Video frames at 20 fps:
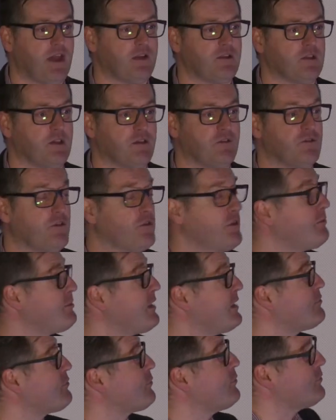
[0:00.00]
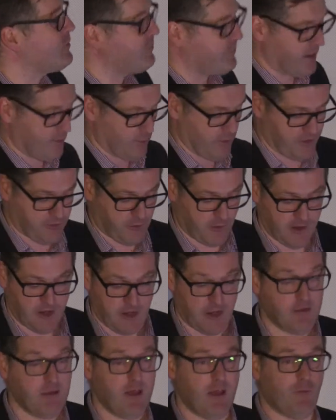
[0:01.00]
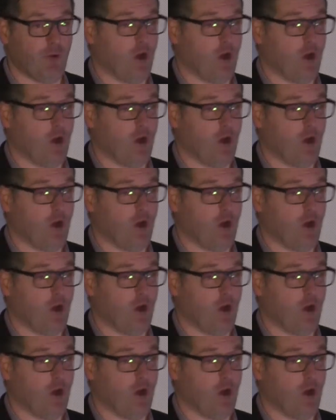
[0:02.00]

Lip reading: had to listen to them. They drew them in with 3D. It